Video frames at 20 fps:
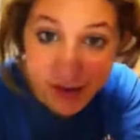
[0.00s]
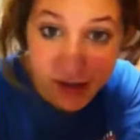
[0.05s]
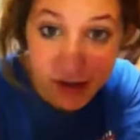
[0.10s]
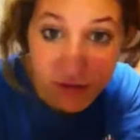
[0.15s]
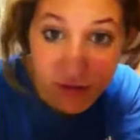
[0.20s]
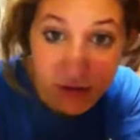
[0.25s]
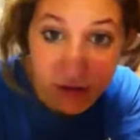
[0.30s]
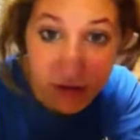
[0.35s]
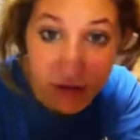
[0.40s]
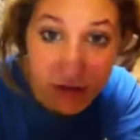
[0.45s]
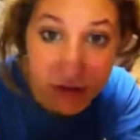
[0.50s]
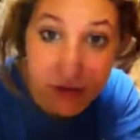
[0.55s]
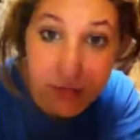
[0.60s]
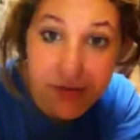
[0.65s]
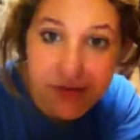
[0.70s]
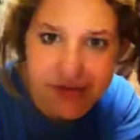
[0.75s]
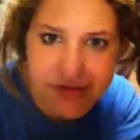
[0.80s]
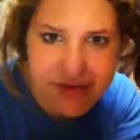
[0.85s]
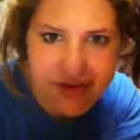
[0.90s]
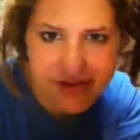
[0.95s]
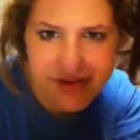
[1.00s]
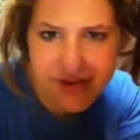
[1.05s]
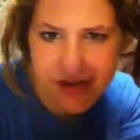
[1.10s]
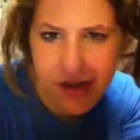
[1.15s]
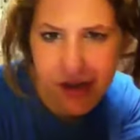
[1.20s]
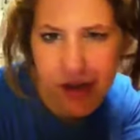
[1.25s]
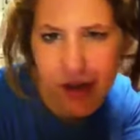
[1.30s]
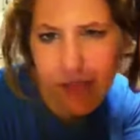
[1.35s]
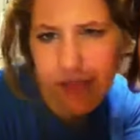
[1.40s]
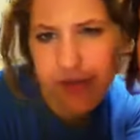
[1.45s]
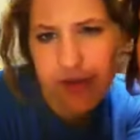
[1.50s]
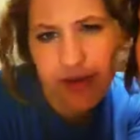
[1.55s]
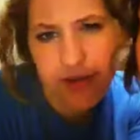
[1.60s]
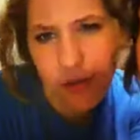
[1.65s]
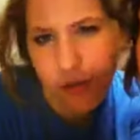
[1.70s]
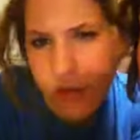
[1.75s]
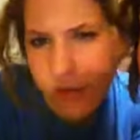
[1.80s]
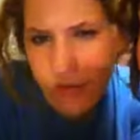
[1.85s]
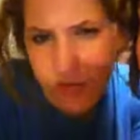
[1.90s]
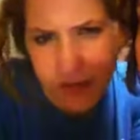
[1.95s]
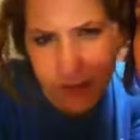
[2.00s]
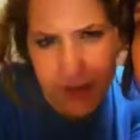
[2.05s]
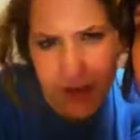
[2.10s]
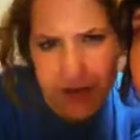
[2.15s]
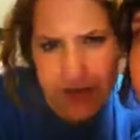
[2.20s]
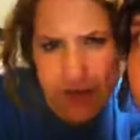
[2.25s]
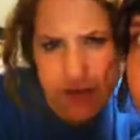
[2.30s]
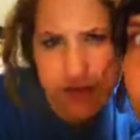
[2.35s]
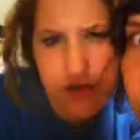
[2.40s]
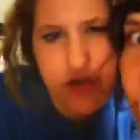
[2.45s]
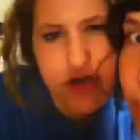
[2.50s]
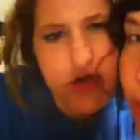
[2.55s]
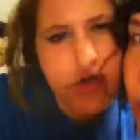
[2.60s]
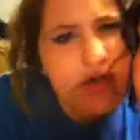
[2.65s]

out there, you better stop. And all you fake bastards, could you